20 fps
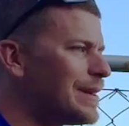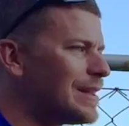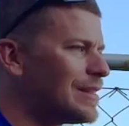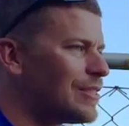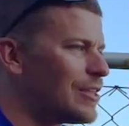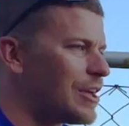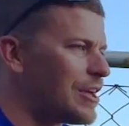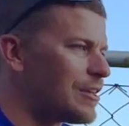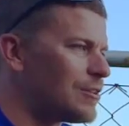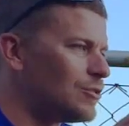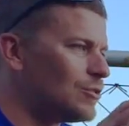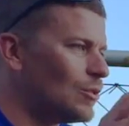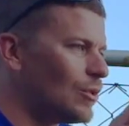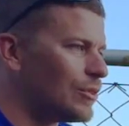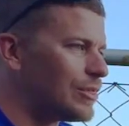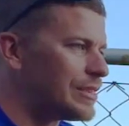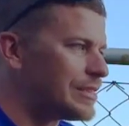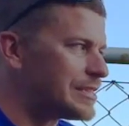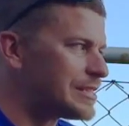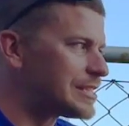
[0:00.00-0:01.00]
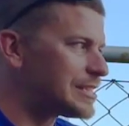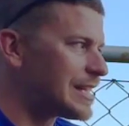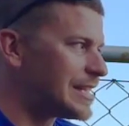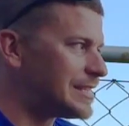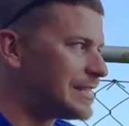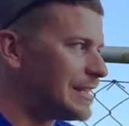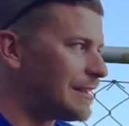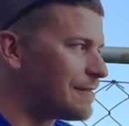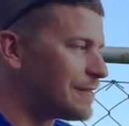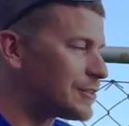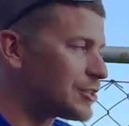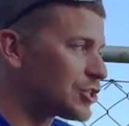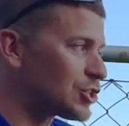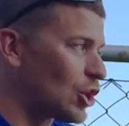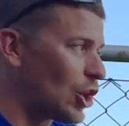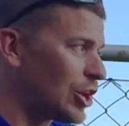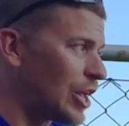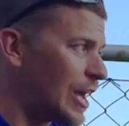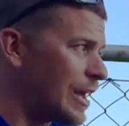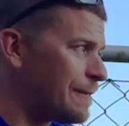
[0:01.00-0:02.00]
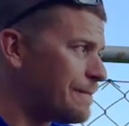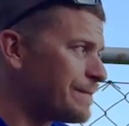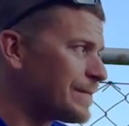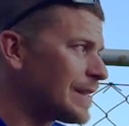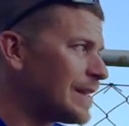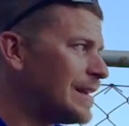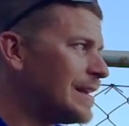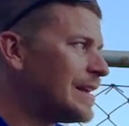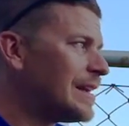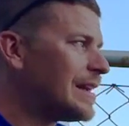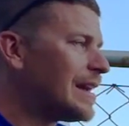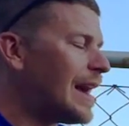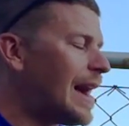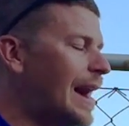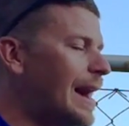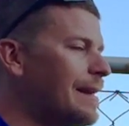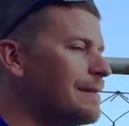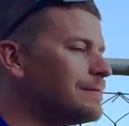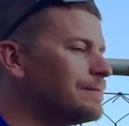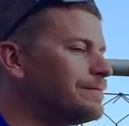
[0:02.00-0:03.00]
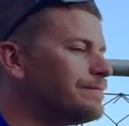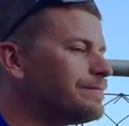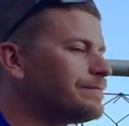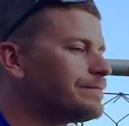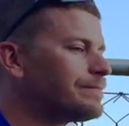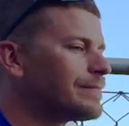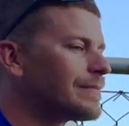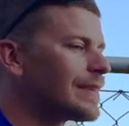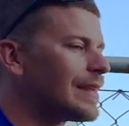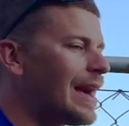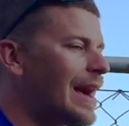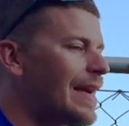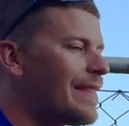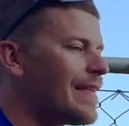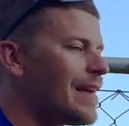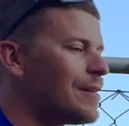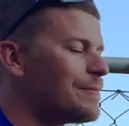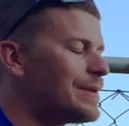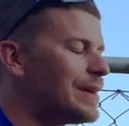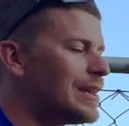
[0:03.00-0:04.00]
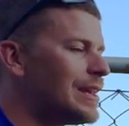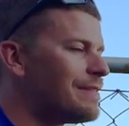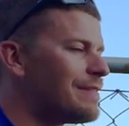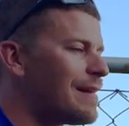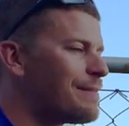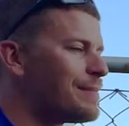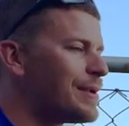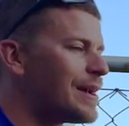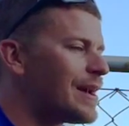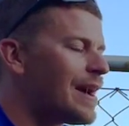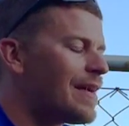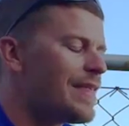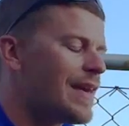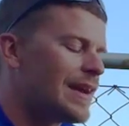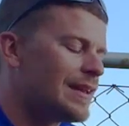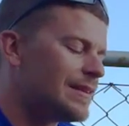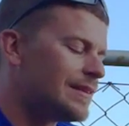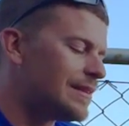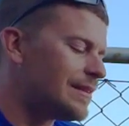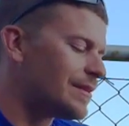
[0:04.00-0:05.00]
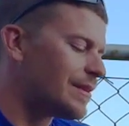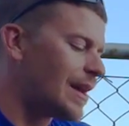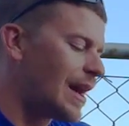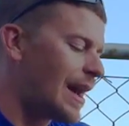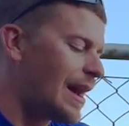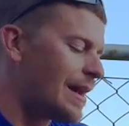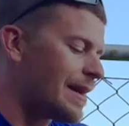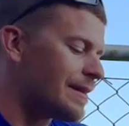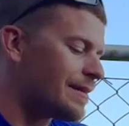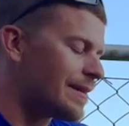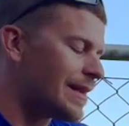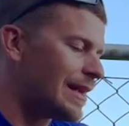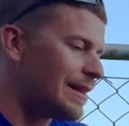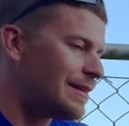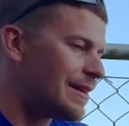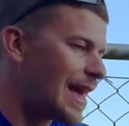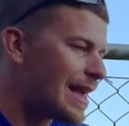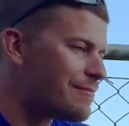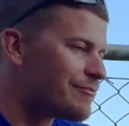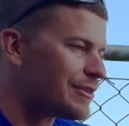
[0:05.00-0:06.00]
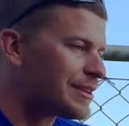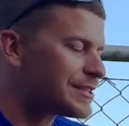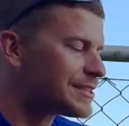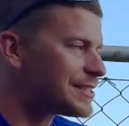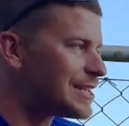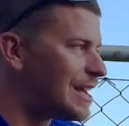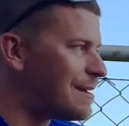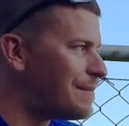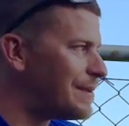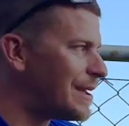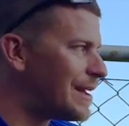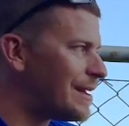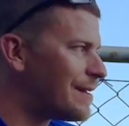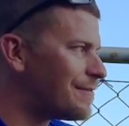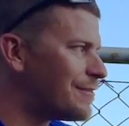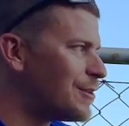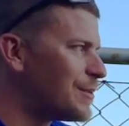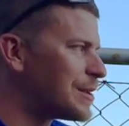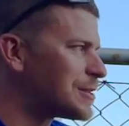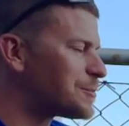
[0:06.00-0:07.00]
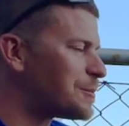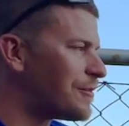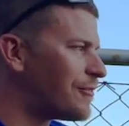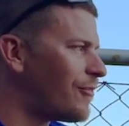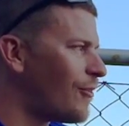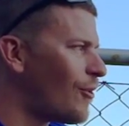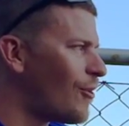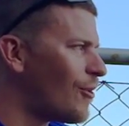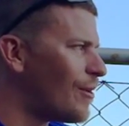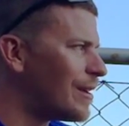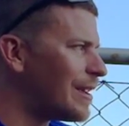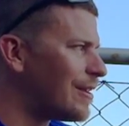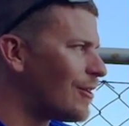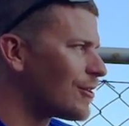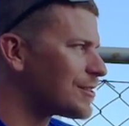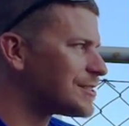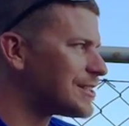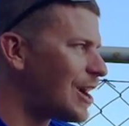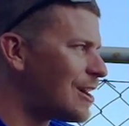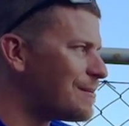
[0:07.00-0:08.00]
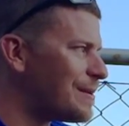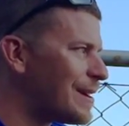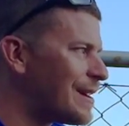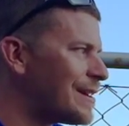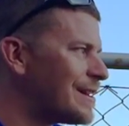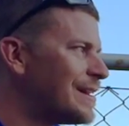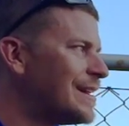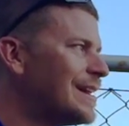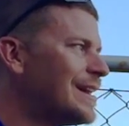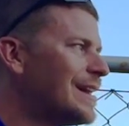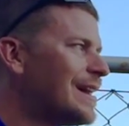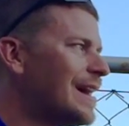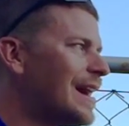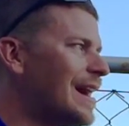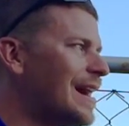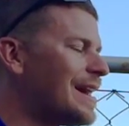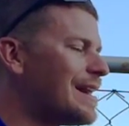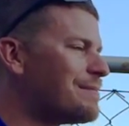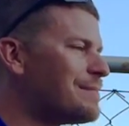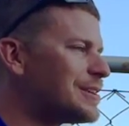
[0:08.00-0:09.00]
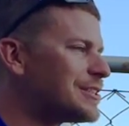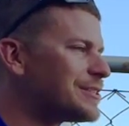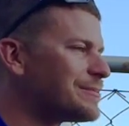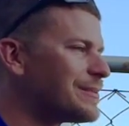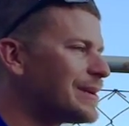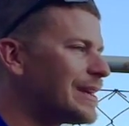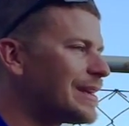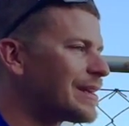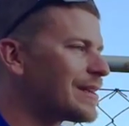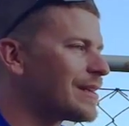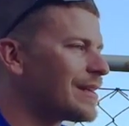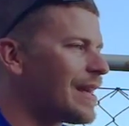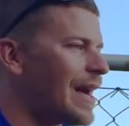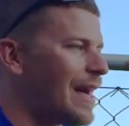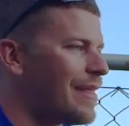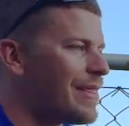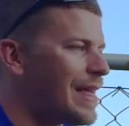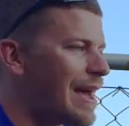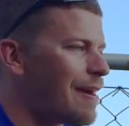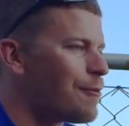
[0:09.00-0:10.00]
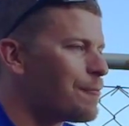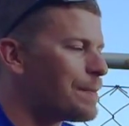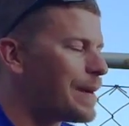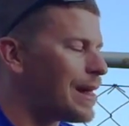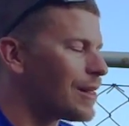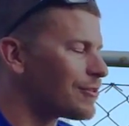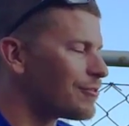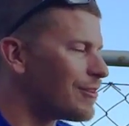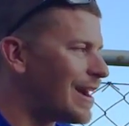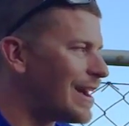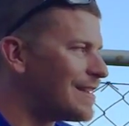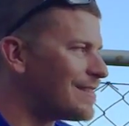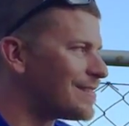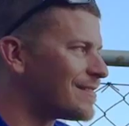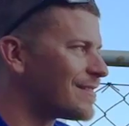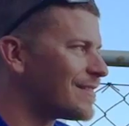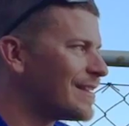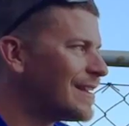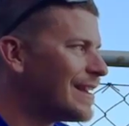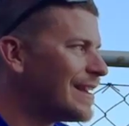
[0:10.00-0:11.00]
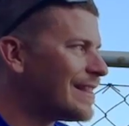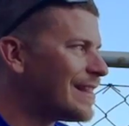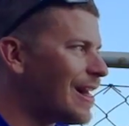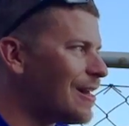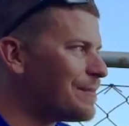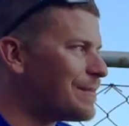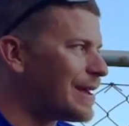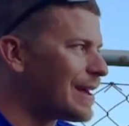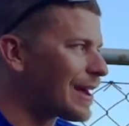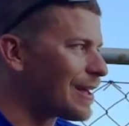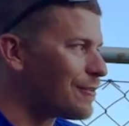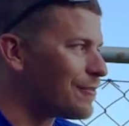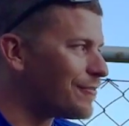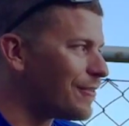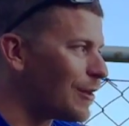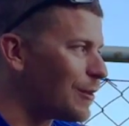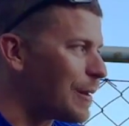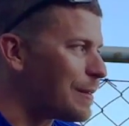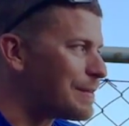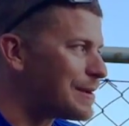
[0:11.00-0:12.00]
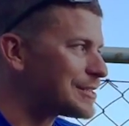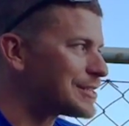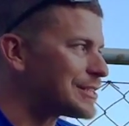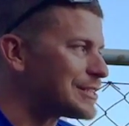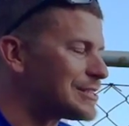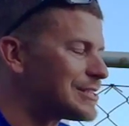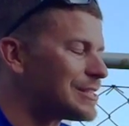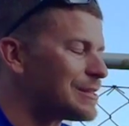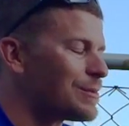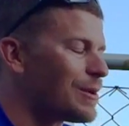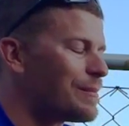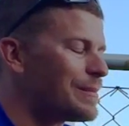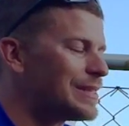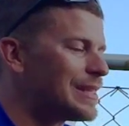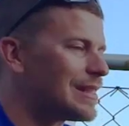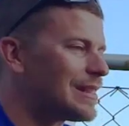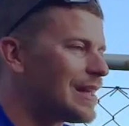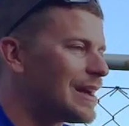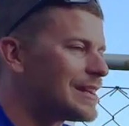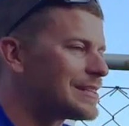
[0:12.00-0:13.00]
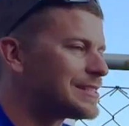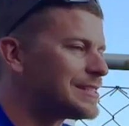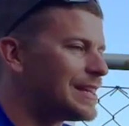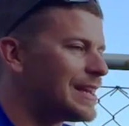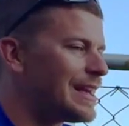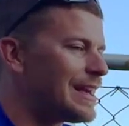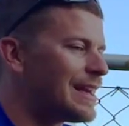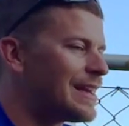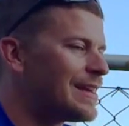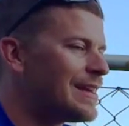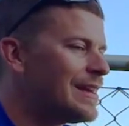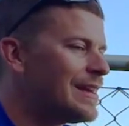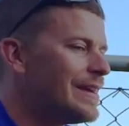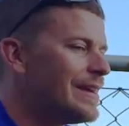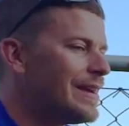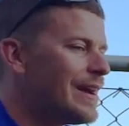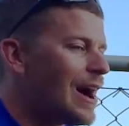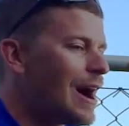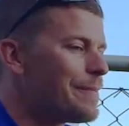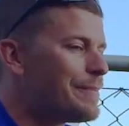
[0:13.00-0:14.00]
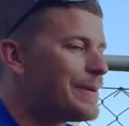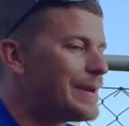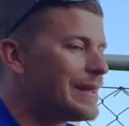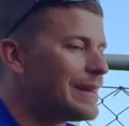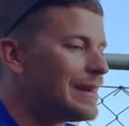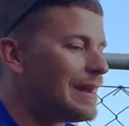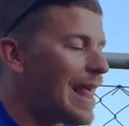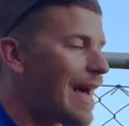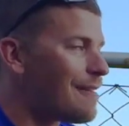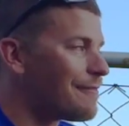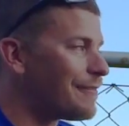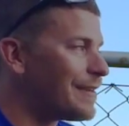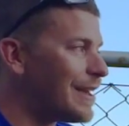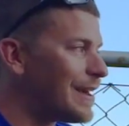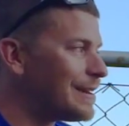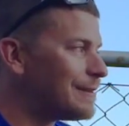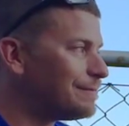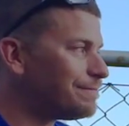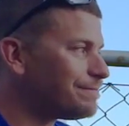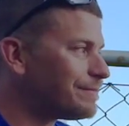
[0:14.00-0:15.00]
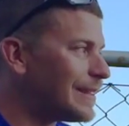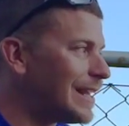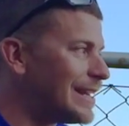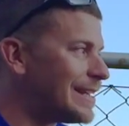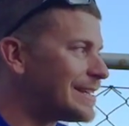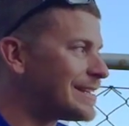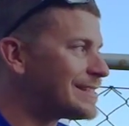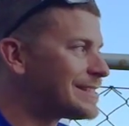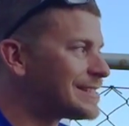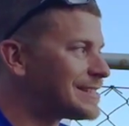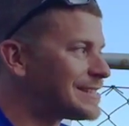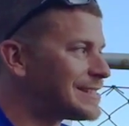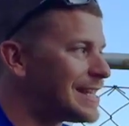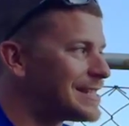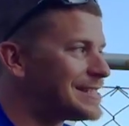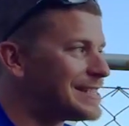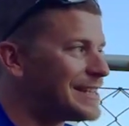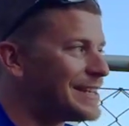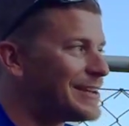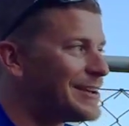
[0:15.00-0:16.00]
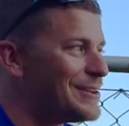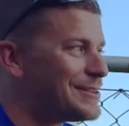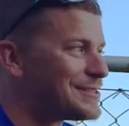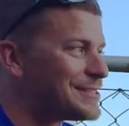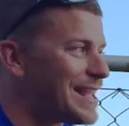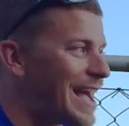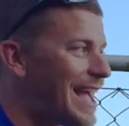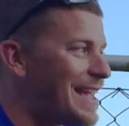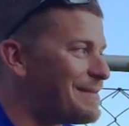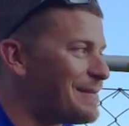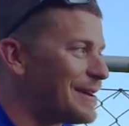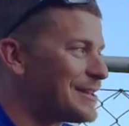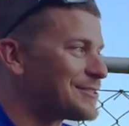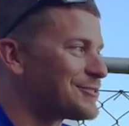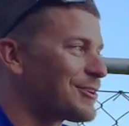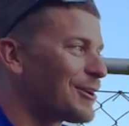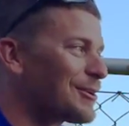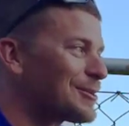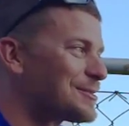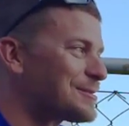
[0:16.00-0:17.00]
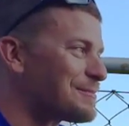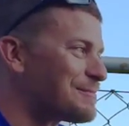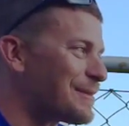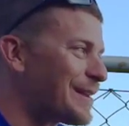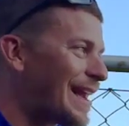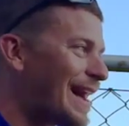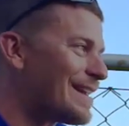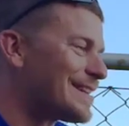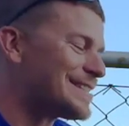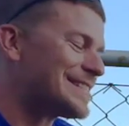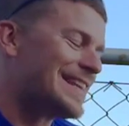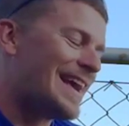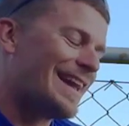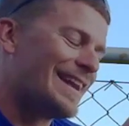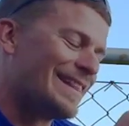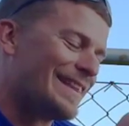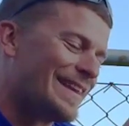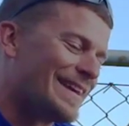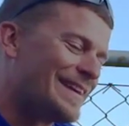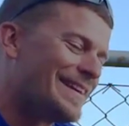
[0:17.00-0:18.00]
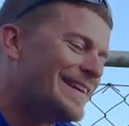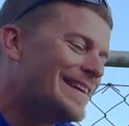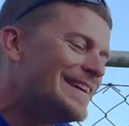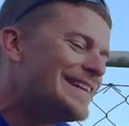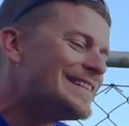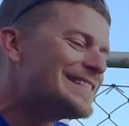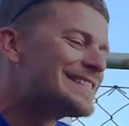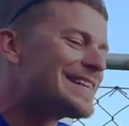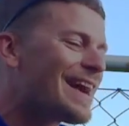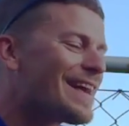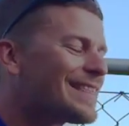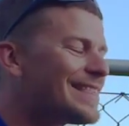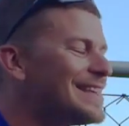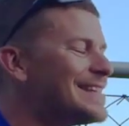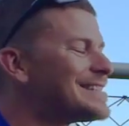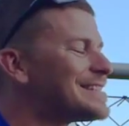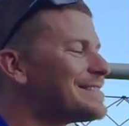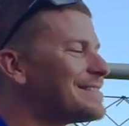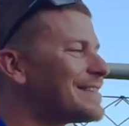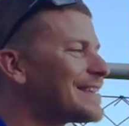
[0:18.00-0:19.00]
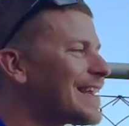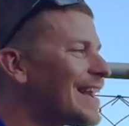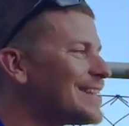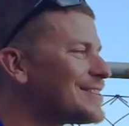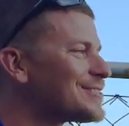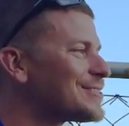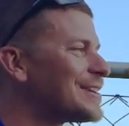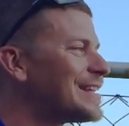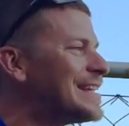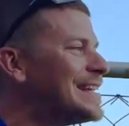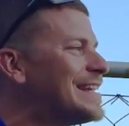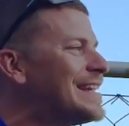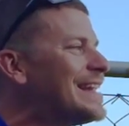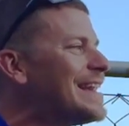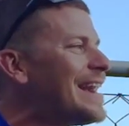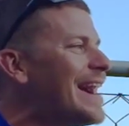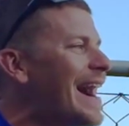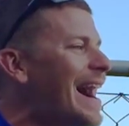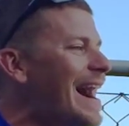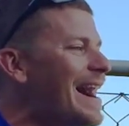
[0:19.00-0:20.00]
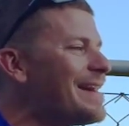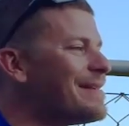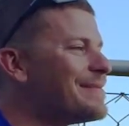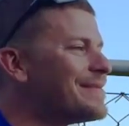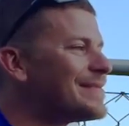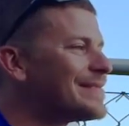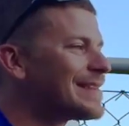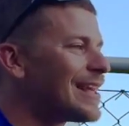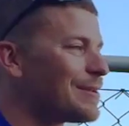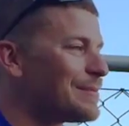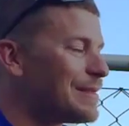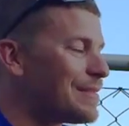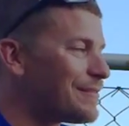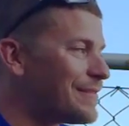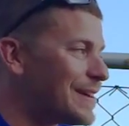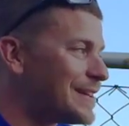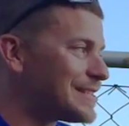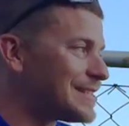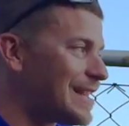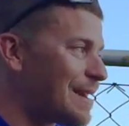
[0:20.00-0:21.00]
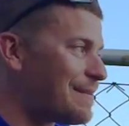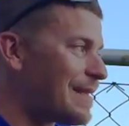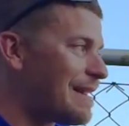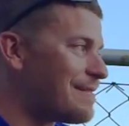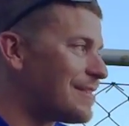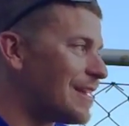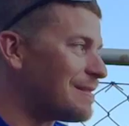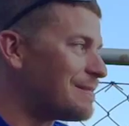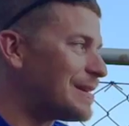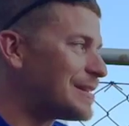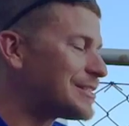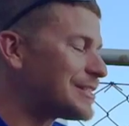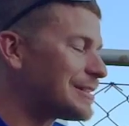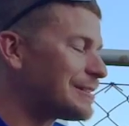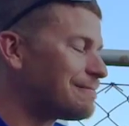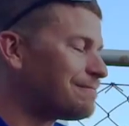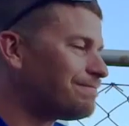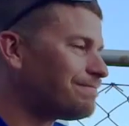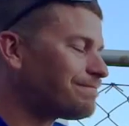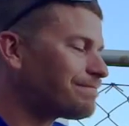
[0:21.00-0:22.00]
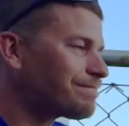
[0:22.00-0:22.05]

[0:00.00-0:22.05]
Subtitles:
in the northern city of Skoda, and that'll be in November. And then in neighbouring Serbia, a few weeks before, in October, a mission week there in Belgrade. That'll be a kind of follow-up mission to the one we did last year. Up in Latvia, in a city whose name I struggled to pronounce, down in the southeast of the country, that'll be the first time they've done a mission.